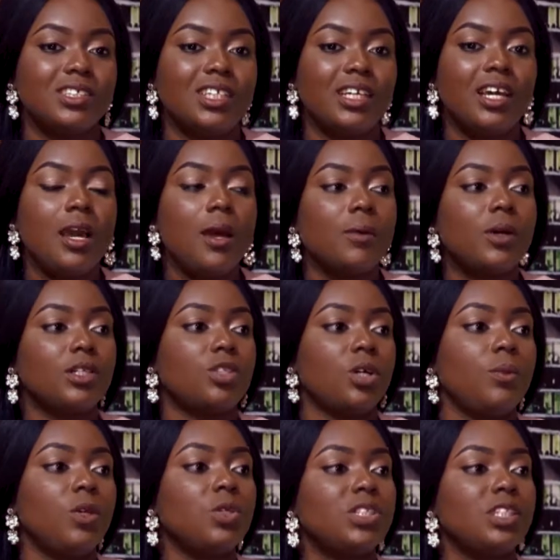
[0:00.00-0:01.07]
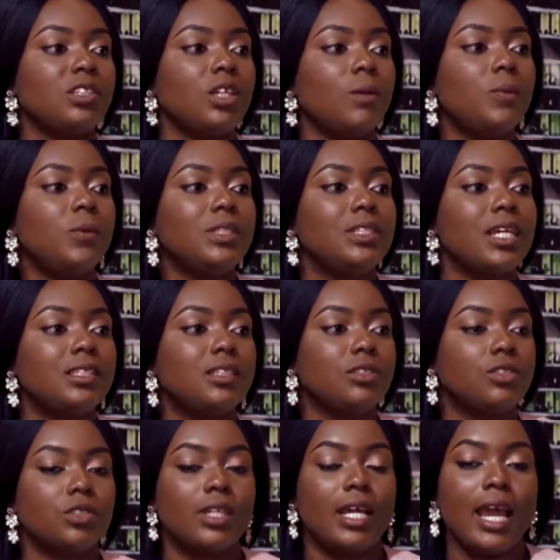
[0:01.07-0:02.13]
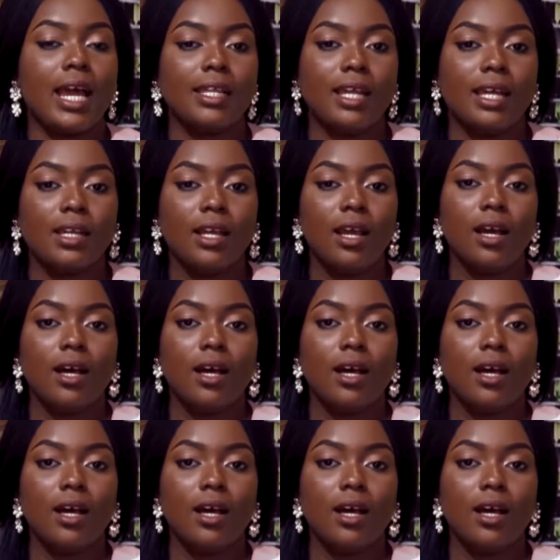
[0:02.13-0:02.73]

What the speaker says: see, you see some people dating today and then